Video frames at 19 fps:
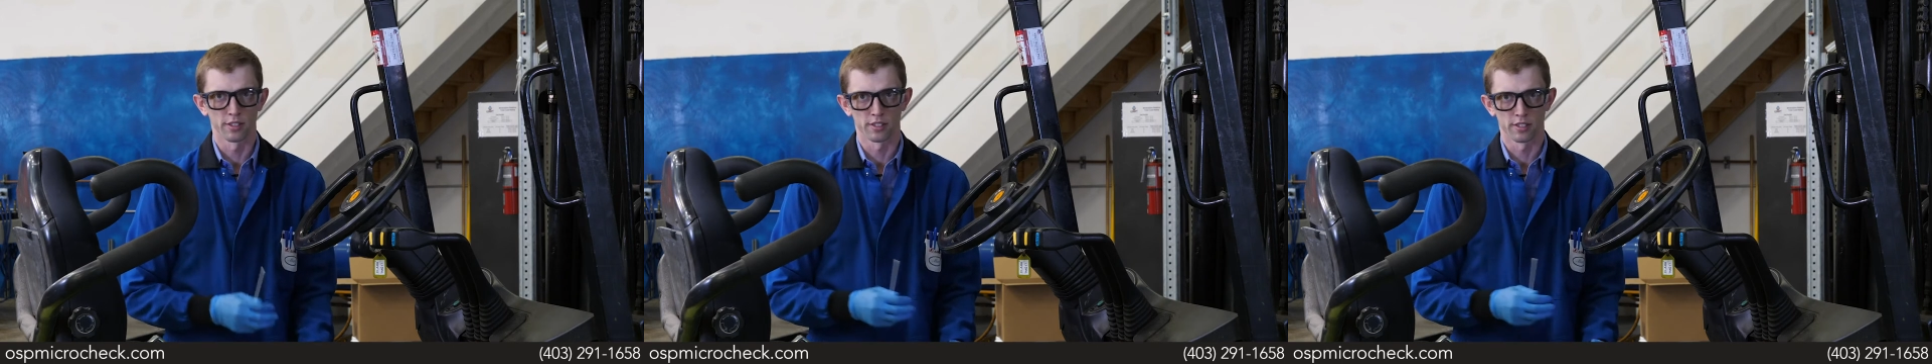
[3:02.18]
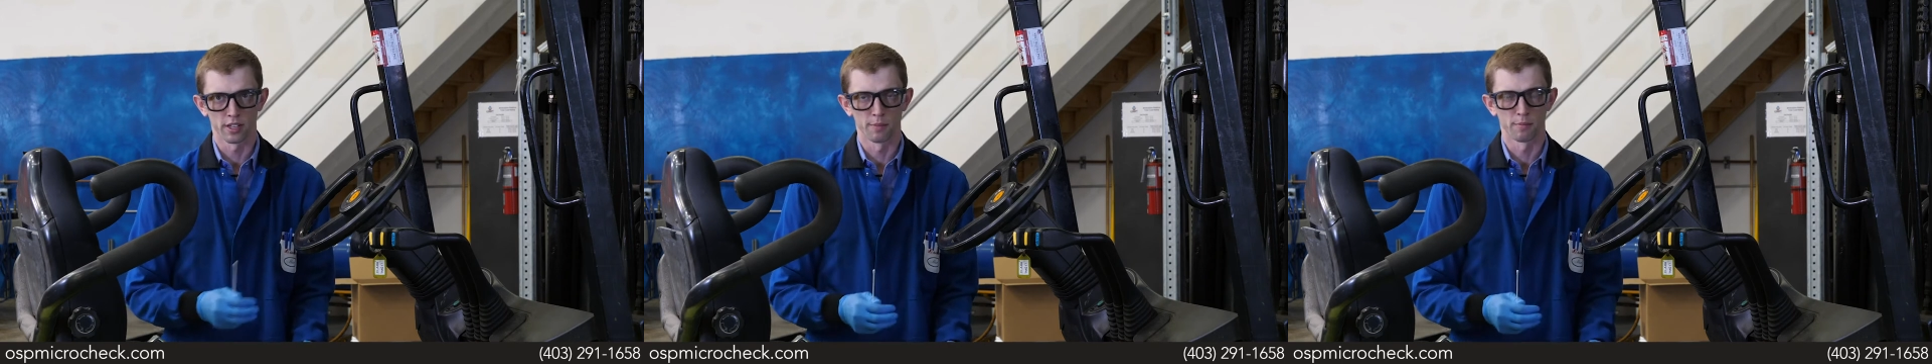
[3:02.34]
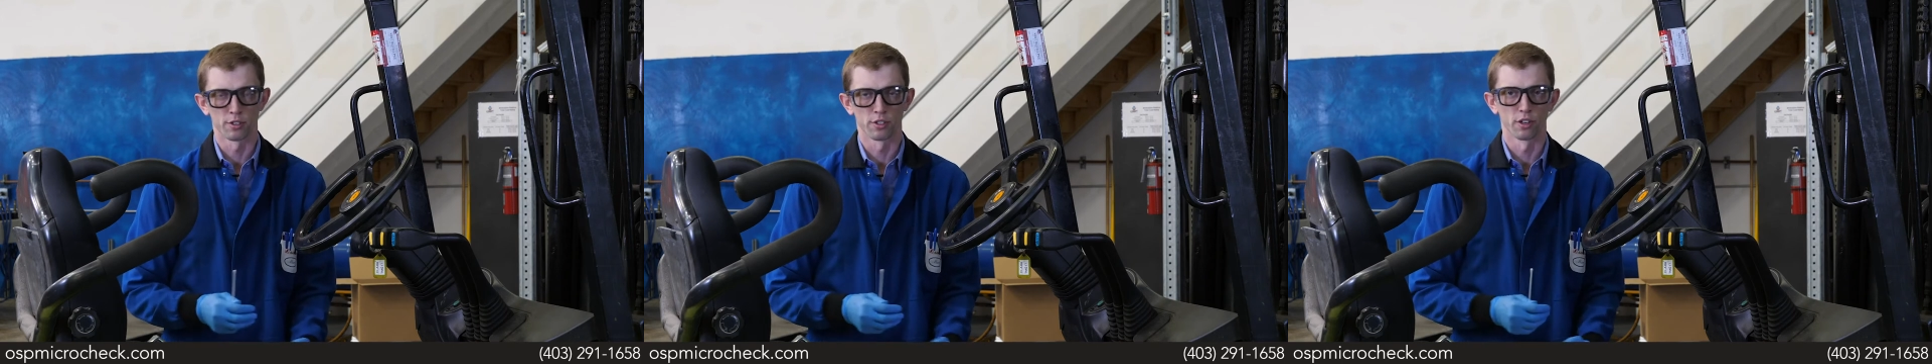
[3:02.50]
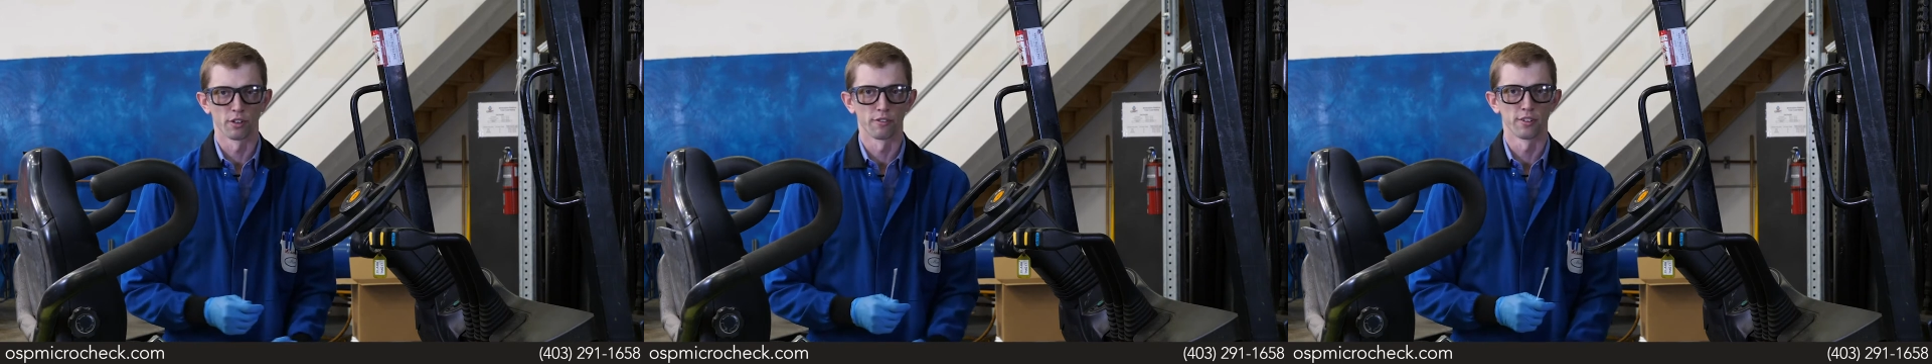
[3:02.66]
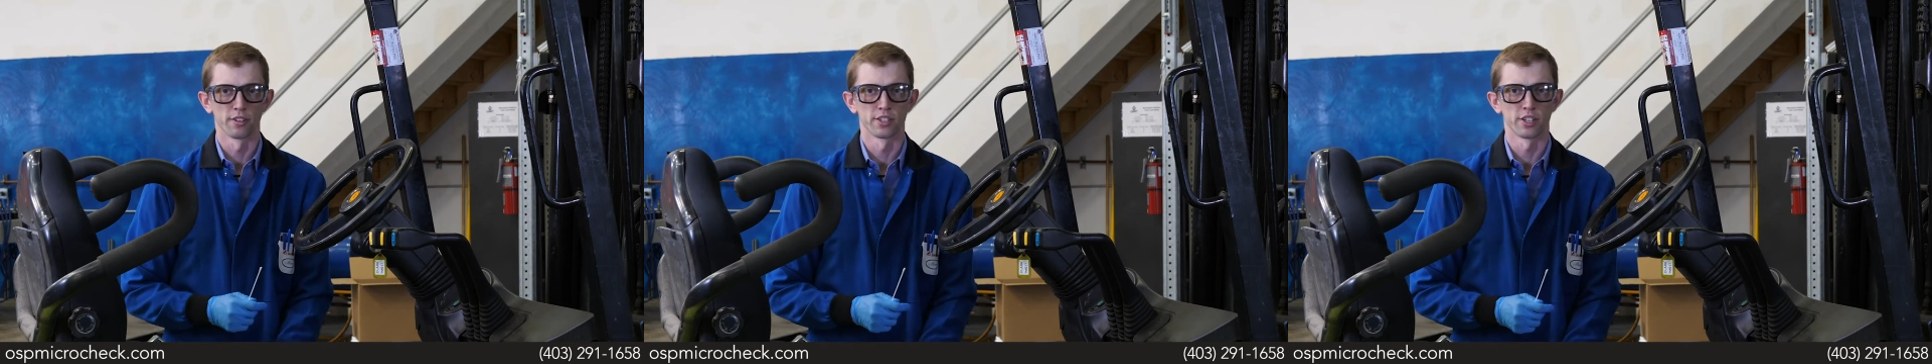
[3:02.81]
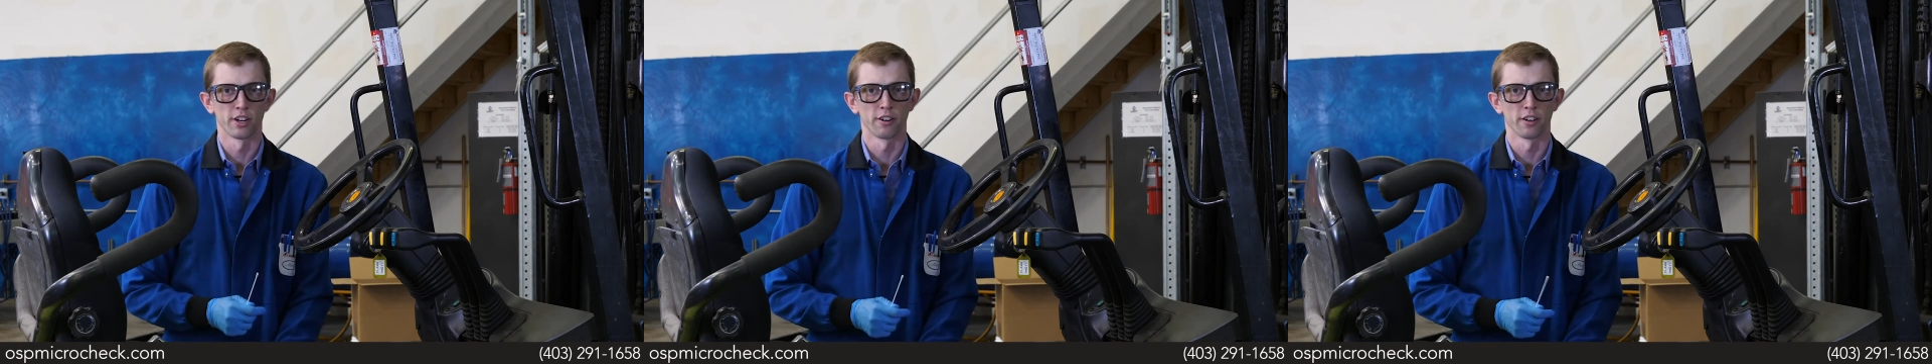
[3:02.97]
the same
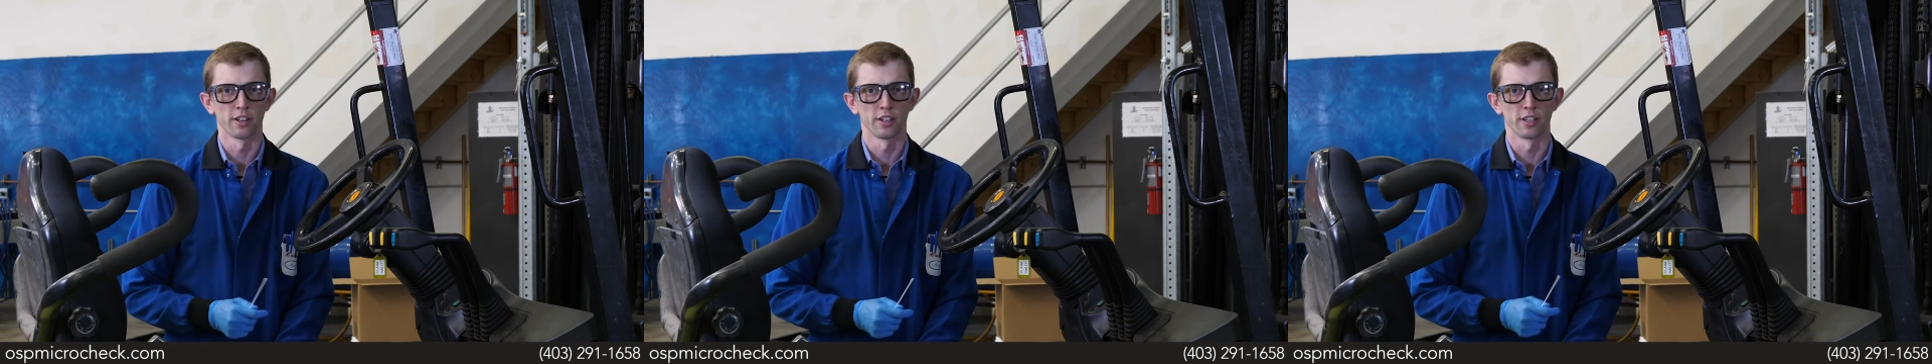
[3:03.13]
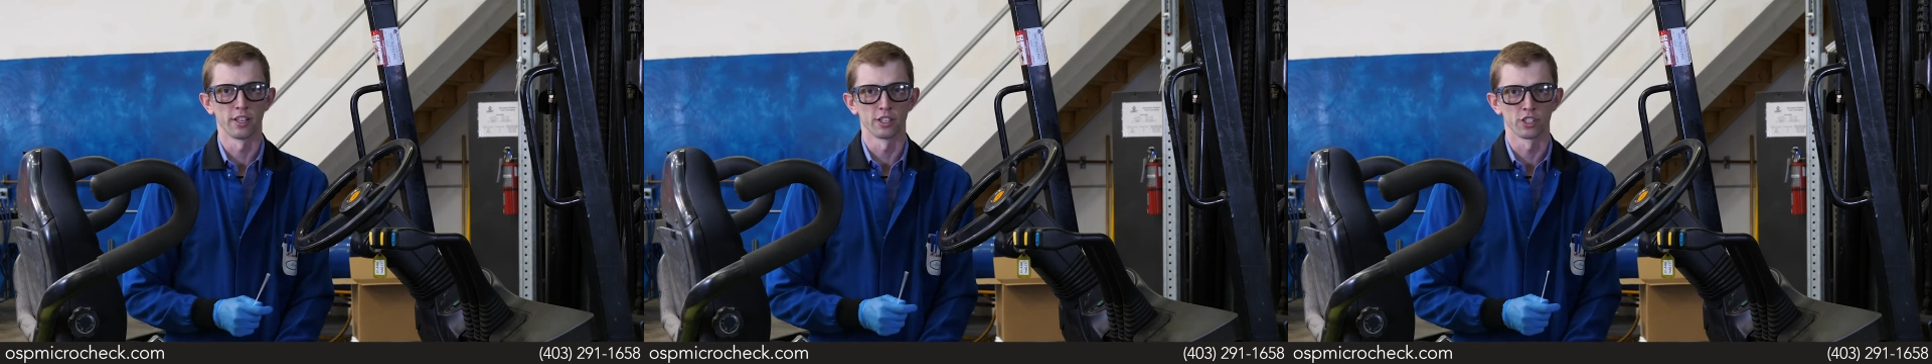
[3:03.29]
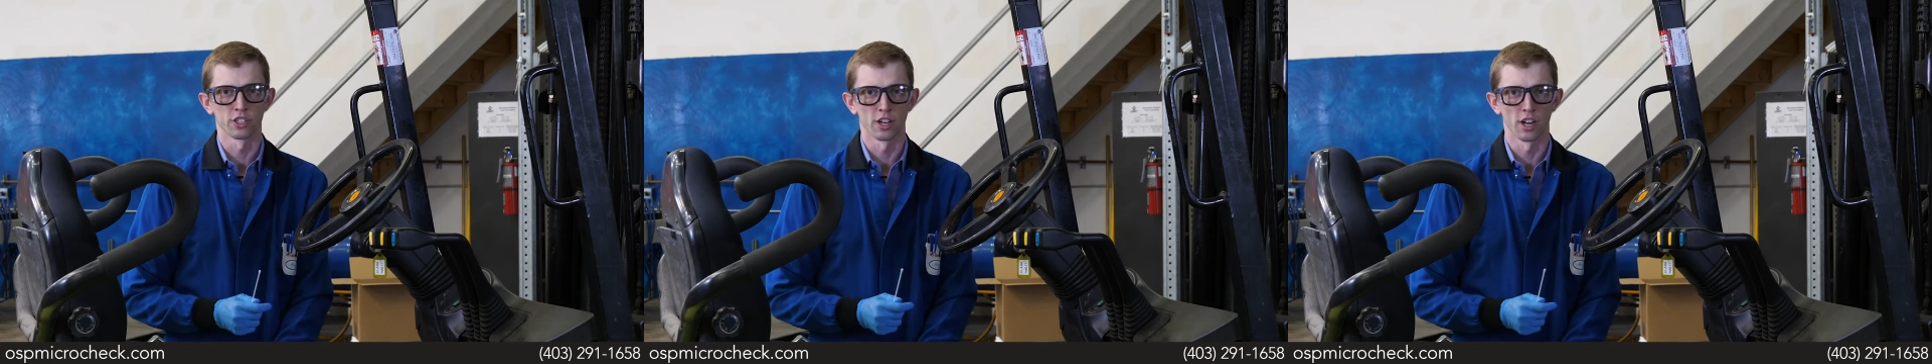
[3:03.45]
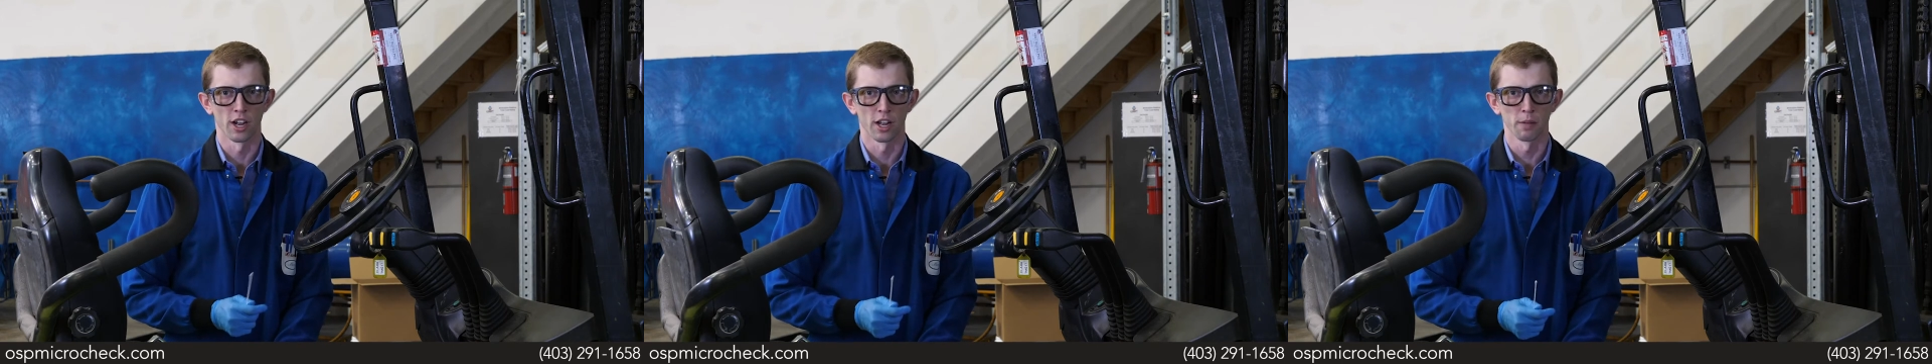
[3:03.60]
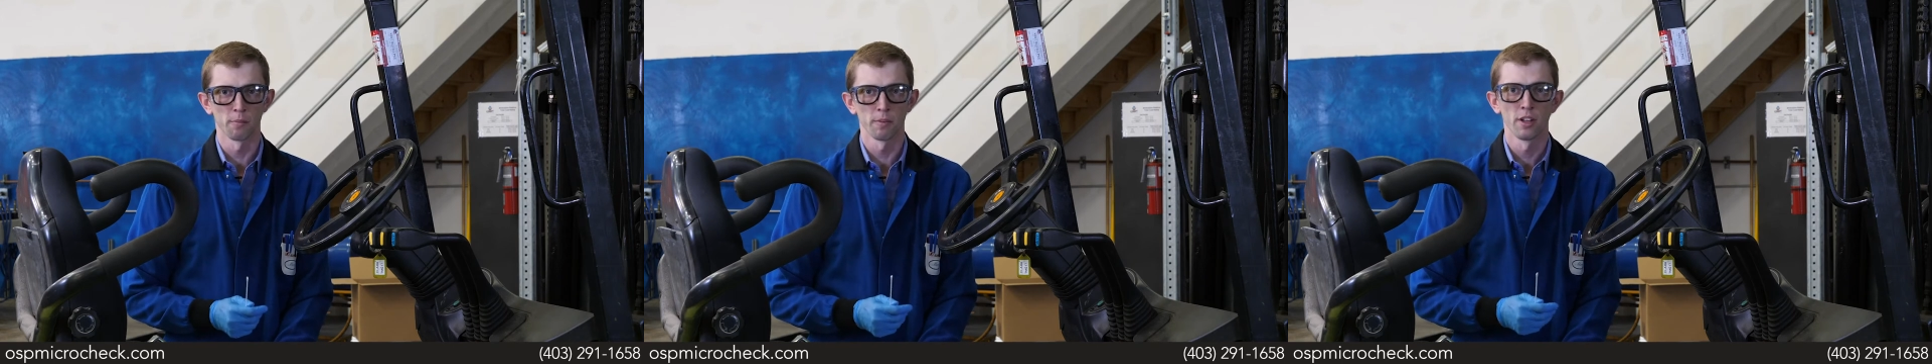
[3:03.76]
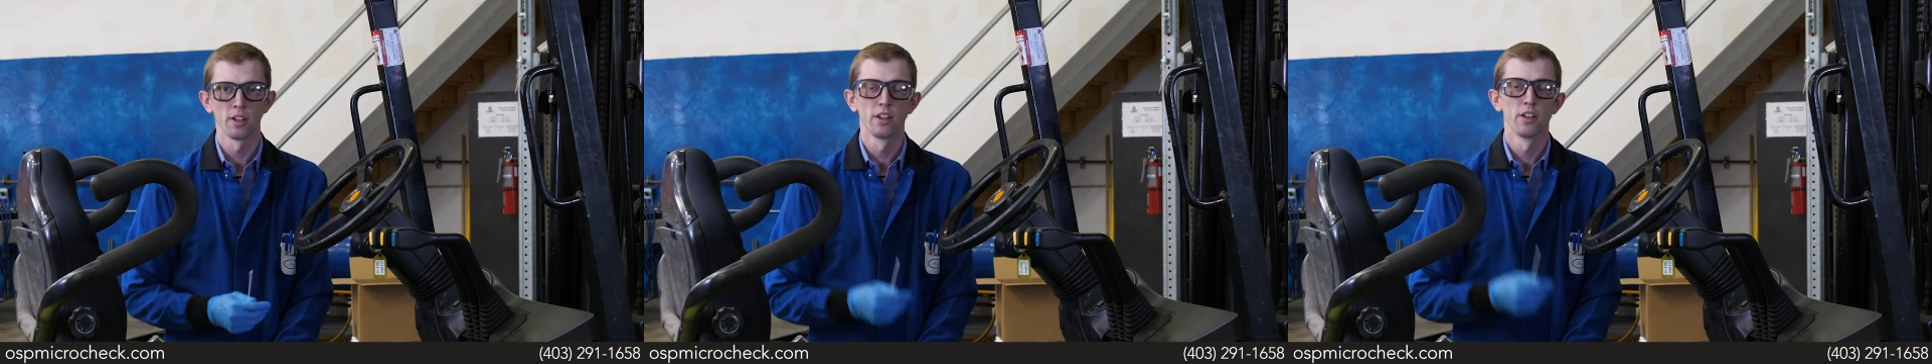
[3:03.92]
surface area each
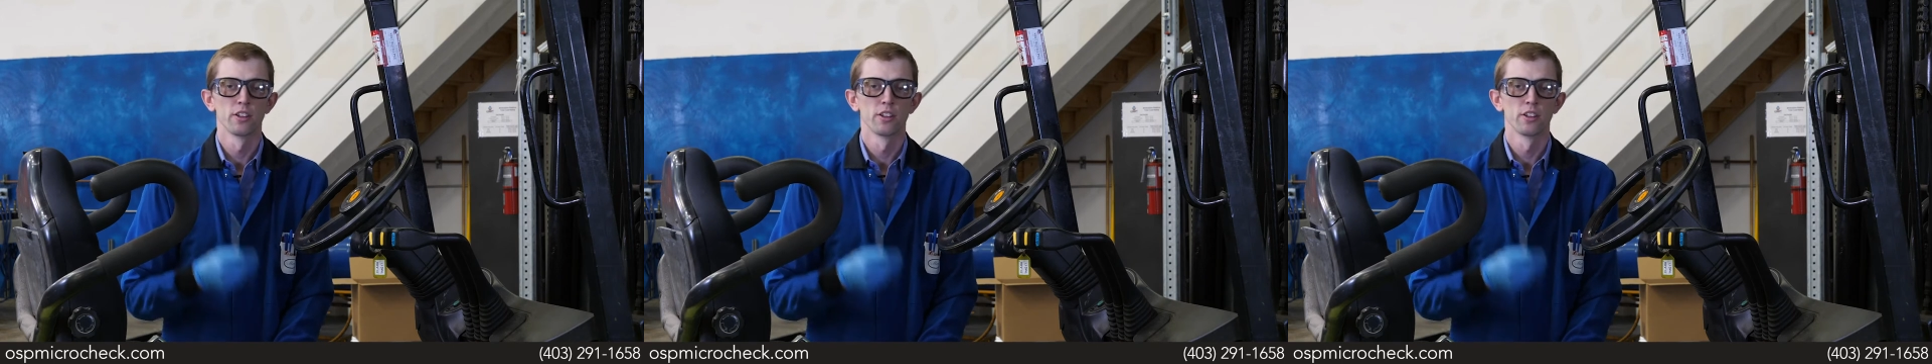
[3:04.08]
time